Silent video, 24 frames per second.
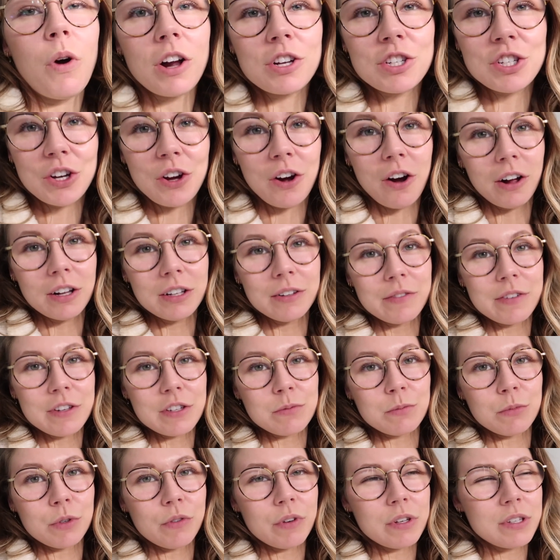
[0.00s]
watching all of
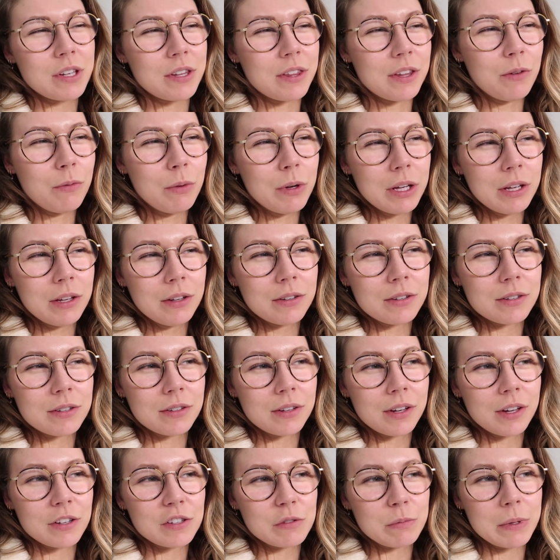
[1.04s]
these movies i think we
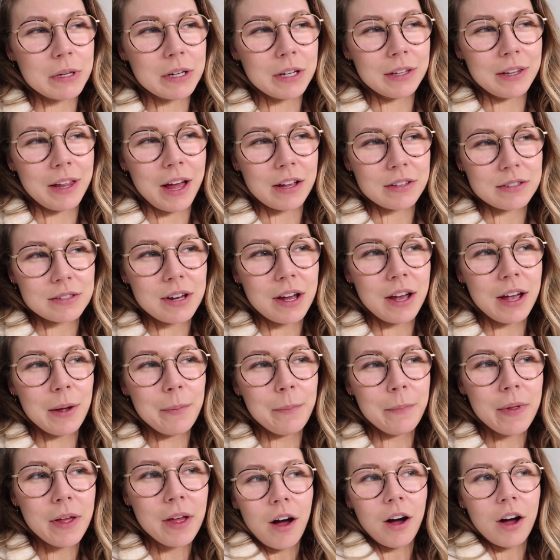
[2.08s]
explained it last
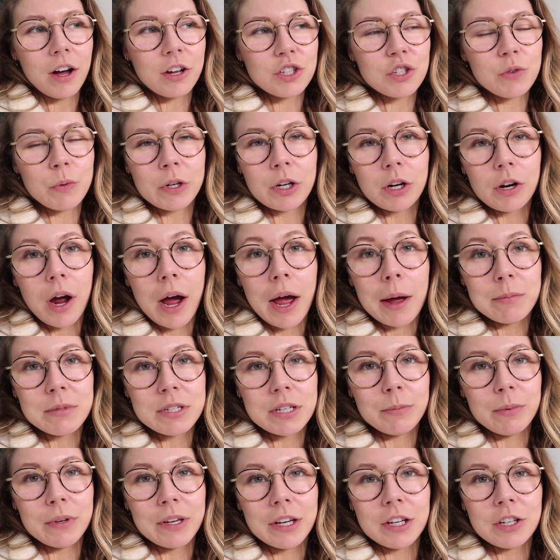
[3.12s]
time. Uh, she went on
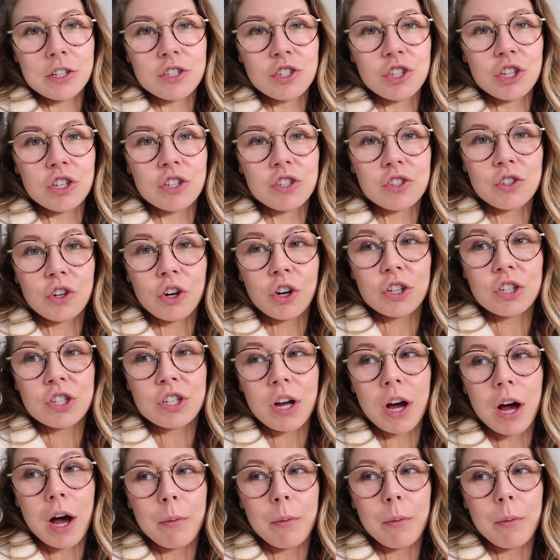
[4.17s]
IMDb and she searched